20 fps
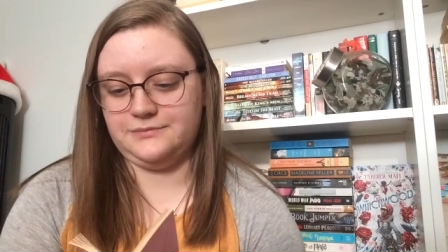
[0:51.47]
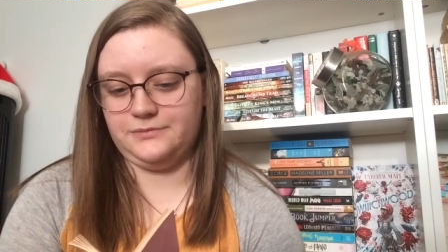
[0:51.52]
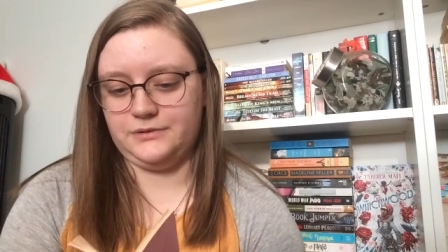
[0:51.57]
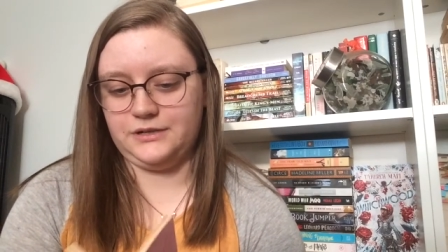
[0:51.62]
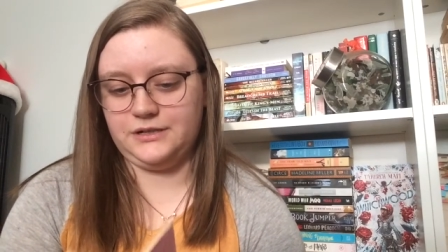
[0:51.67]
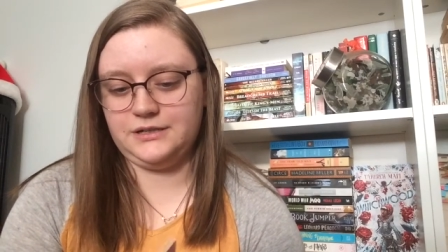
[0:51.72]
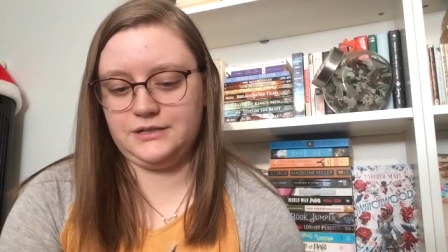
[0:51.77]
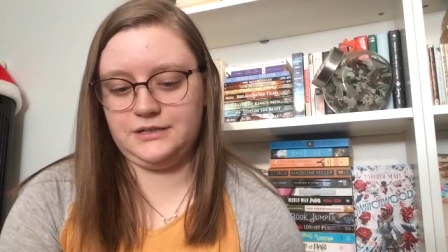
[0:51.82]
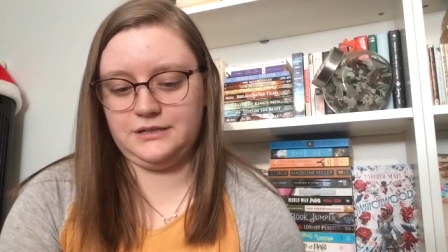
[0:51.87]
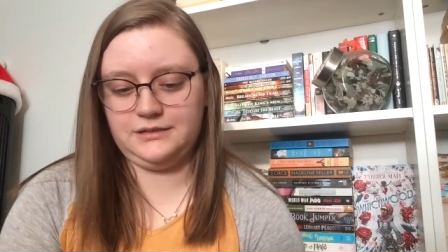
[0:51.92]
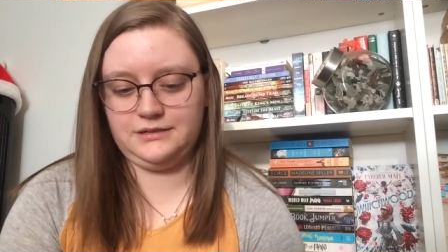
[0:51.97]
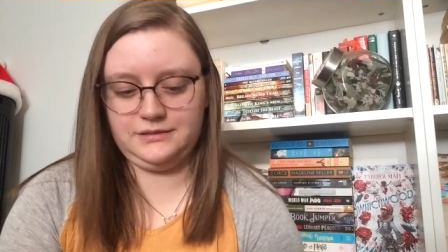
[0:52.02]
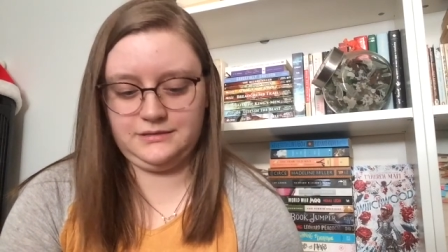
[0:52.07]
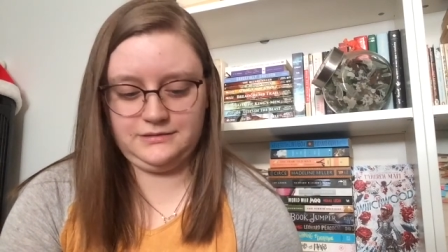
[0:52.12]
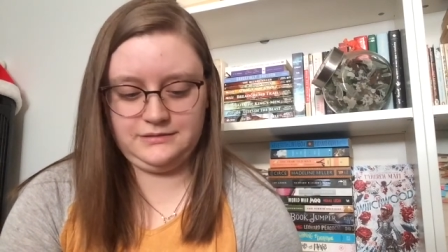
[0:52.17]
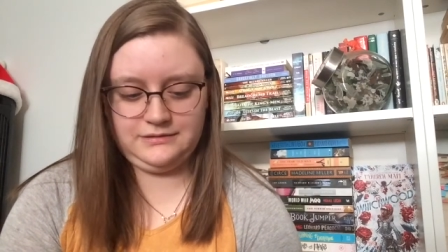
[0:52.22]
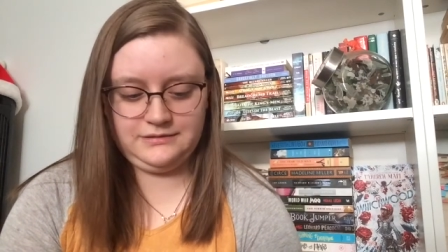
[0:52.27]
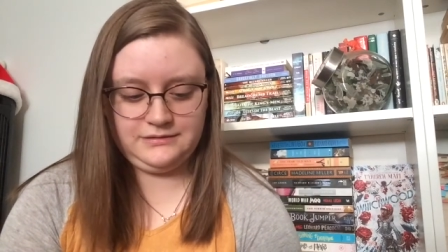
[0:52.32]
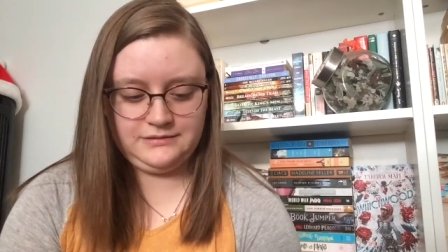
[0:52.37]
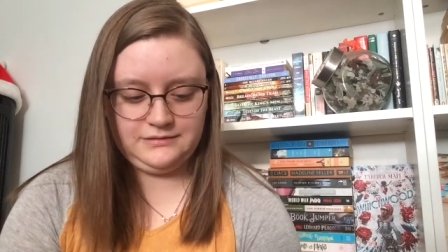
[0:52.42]
book
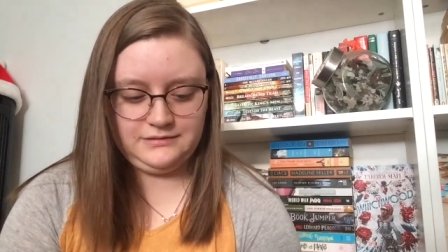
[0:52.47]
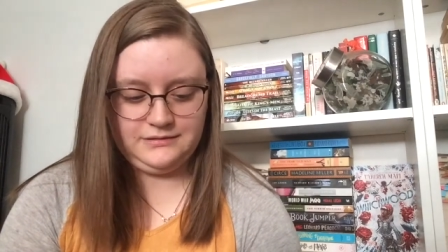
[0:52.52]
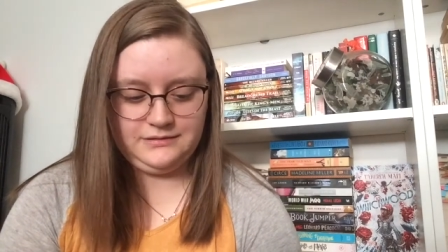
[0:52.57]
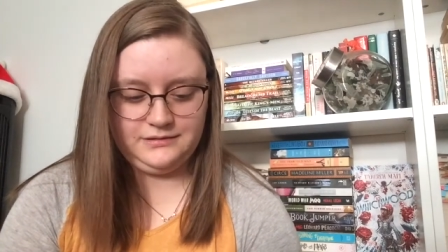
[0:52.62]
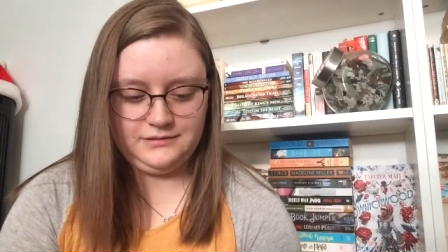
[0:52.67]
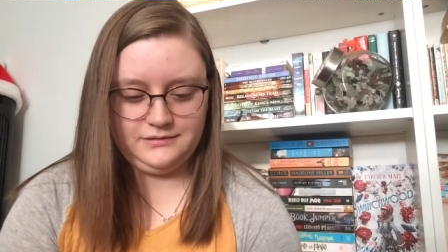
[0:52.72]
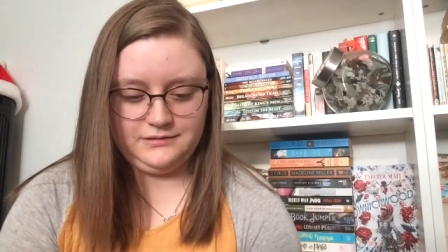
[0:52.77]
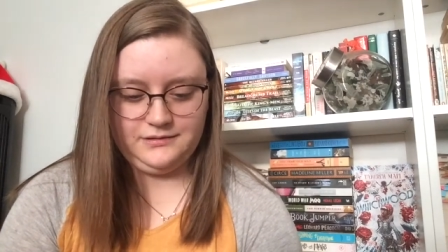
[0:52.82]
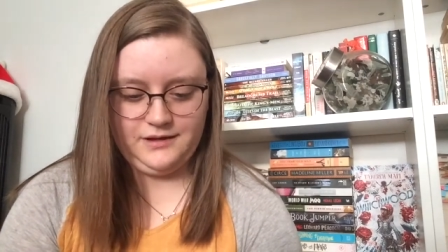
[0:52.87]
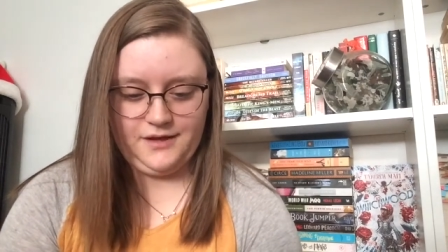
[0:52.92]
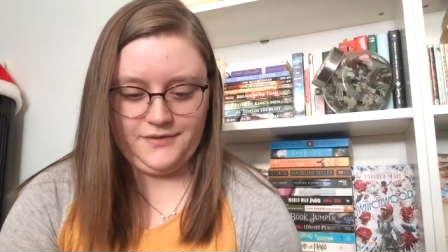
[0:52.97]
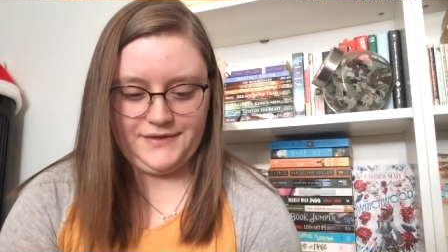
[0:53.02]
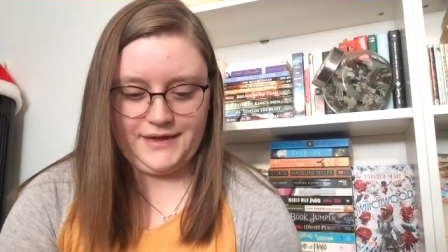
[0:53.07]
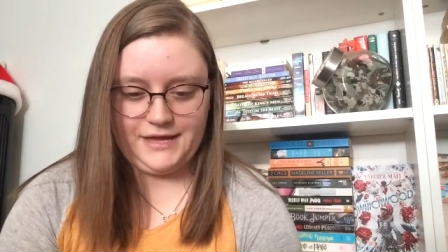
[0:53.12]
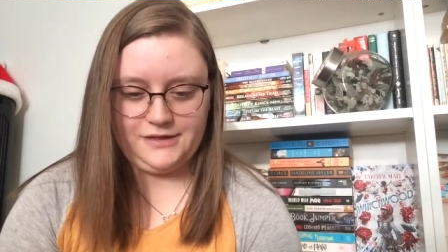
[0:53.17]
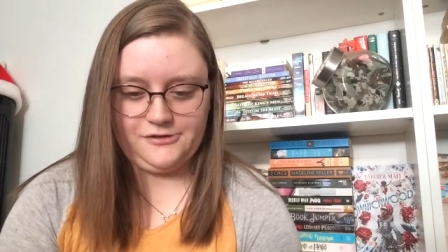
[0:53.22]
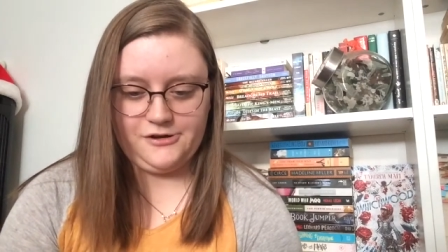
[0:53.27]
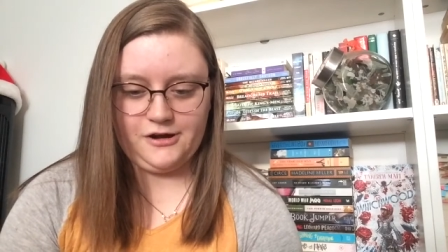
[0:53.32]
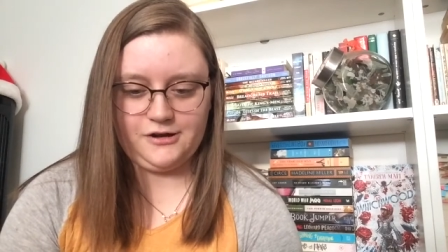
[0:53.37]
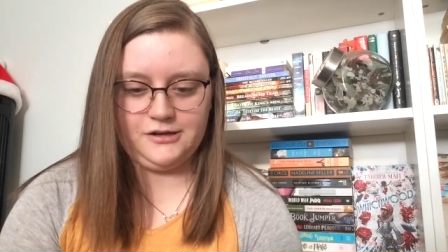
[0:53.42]
not
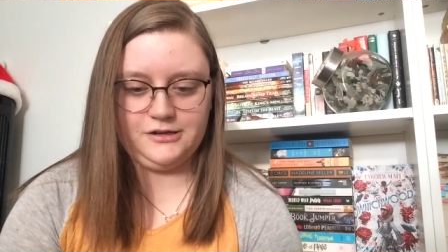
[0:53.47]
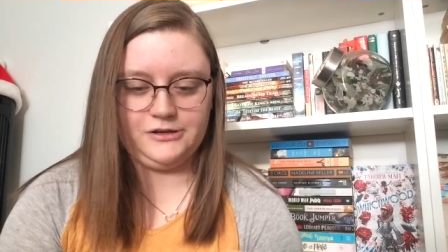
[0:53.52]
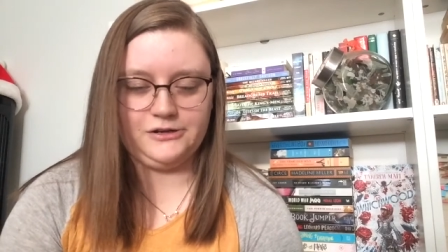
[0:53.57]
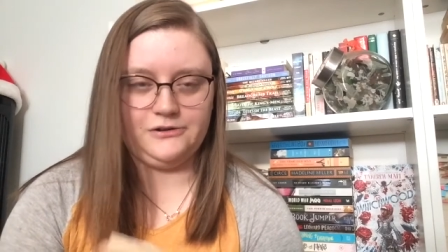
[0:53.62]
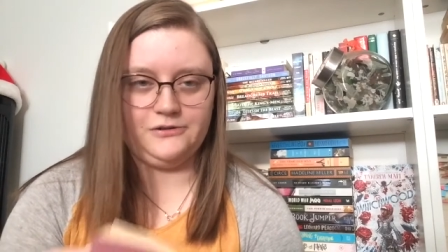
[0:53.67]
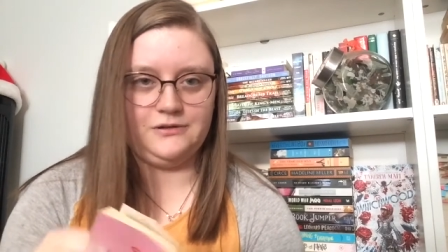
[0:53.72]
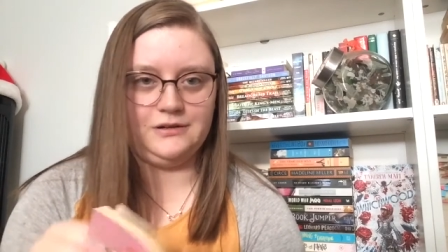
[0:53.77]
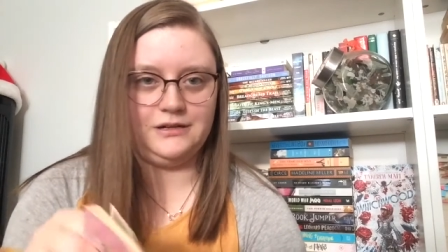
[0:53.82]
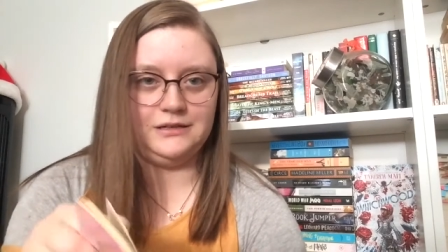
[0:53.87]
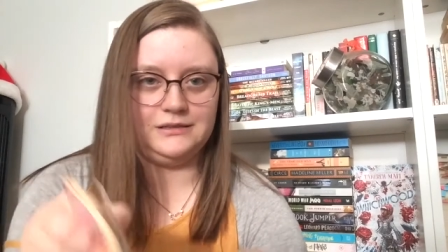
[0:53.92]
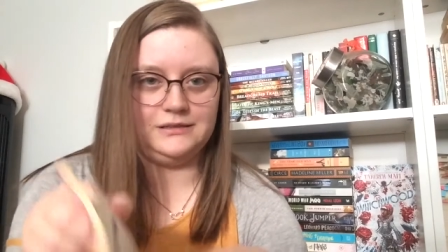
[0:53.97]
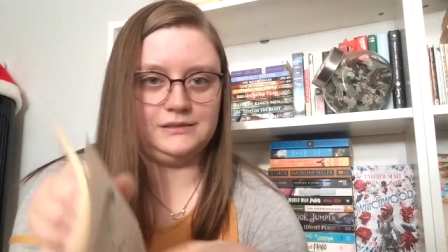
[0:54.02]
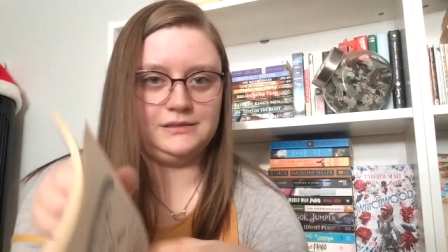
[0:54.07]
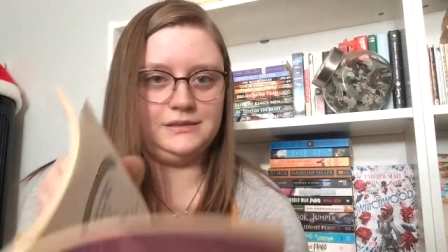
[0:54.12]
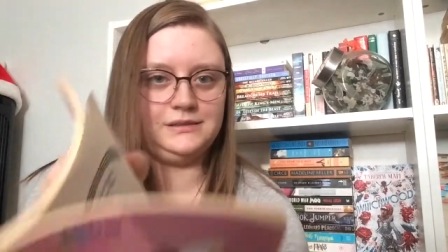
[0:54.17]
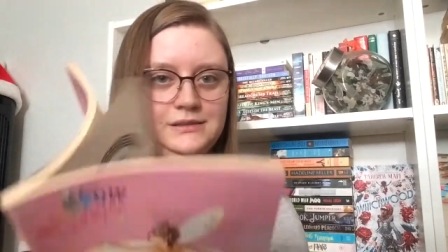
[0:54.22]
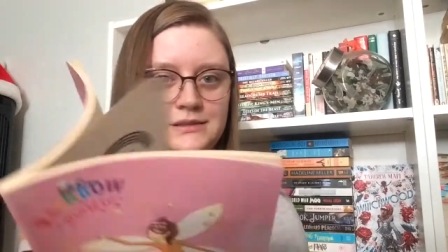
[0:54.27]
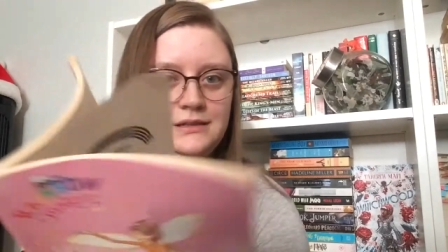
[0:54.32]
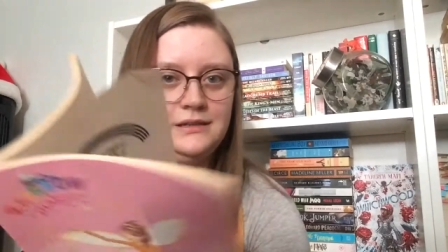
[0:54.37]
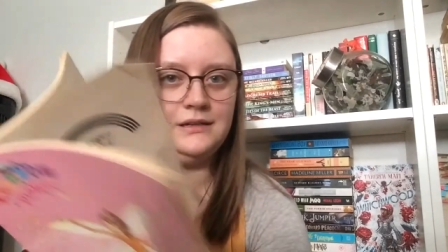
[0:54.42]
that long ago,
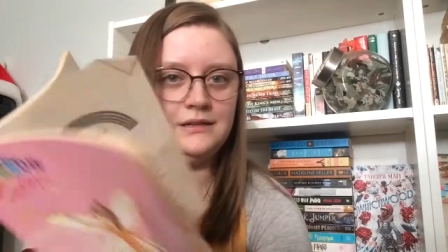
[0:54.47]
because